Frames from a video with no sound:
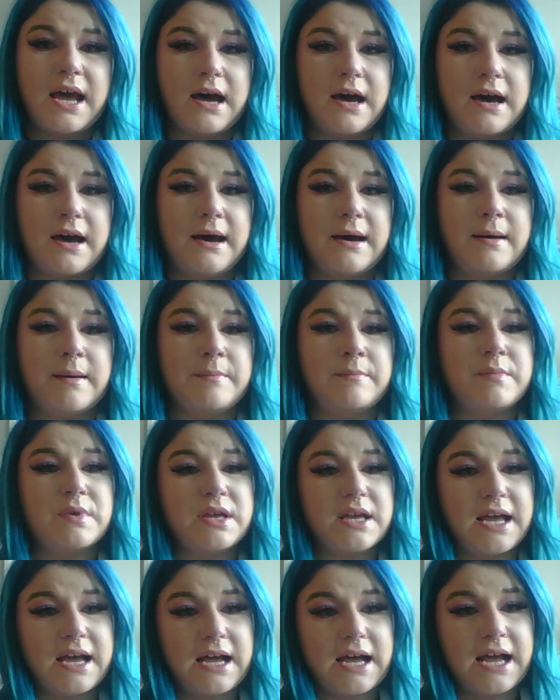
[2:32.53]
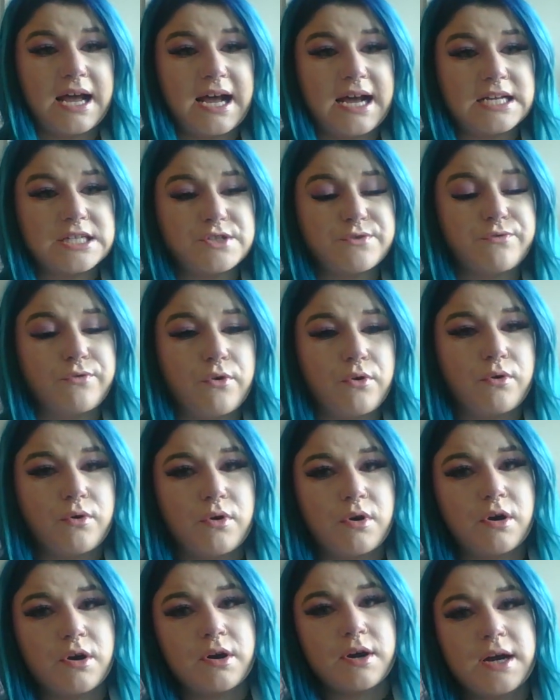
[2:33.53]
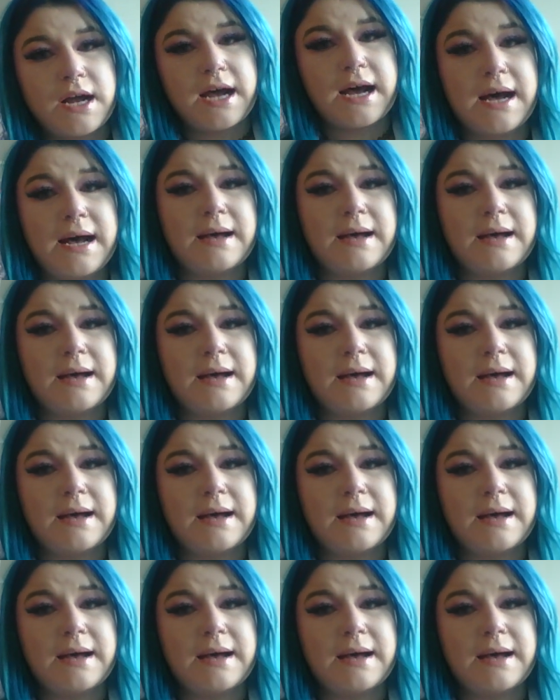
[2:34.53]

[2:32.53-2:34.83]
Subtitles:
Um, as for